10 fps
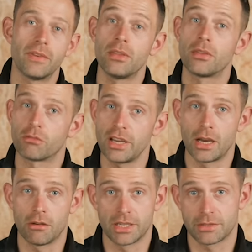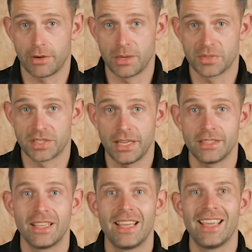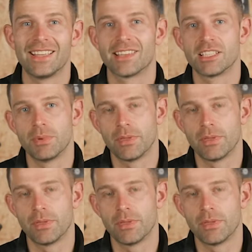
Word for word: V three R S frame set, it's said to be